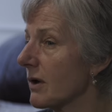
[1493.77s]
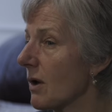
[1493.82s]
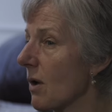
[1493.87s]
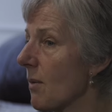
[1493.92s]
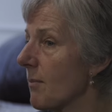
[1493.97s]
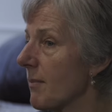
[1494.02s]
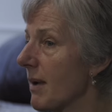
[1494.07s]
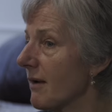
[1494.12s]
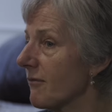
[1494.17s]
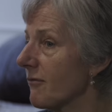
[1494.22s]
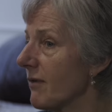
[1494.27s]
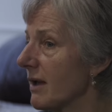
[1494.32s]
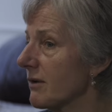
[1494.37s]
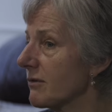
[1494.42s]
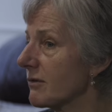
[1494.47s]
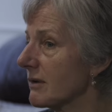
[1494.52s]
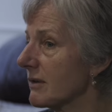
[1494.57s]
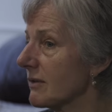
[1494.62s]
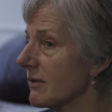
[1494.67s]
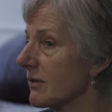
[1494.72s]
combat
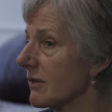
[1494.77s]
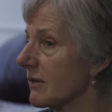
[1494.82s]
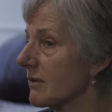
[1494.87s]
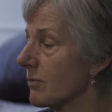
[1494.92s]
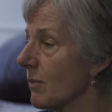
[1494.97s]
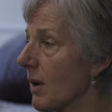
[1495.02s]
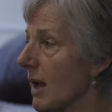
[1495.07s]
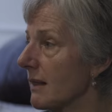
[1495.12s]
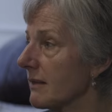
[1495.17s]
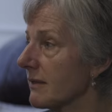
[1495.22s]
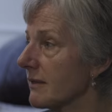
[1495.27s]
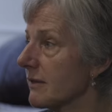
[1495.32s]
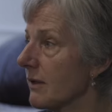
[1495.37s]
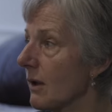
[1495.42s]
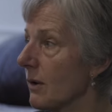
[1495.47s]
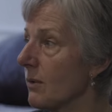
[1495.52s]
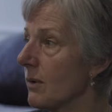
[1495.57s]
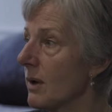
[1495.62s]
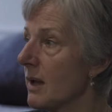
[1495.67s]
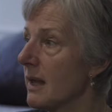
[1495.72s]
veterans as well.
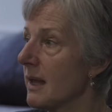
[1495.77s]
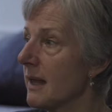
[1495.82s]
So